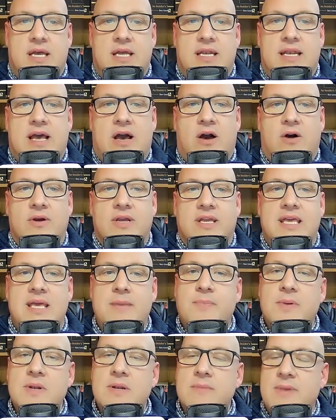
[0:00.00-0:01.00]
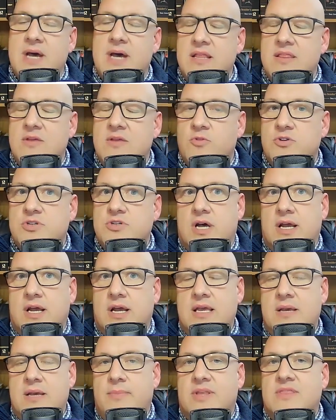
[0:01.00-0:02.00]
Now, keep in mind that we're
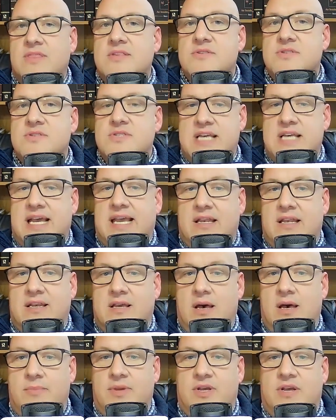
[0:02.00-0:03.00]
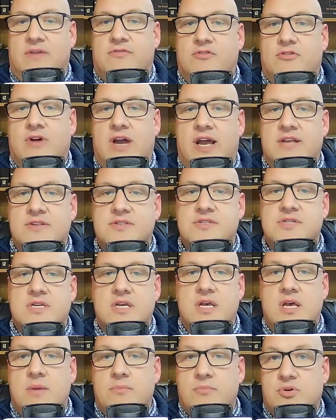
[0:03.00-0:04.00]
talking about the second coming of Christ,
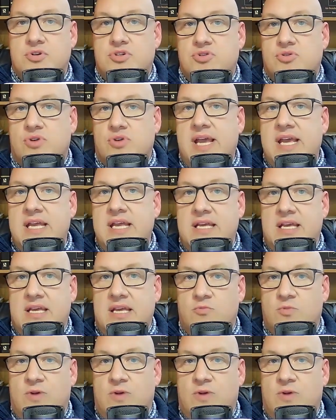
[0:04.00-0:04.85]
portrayed in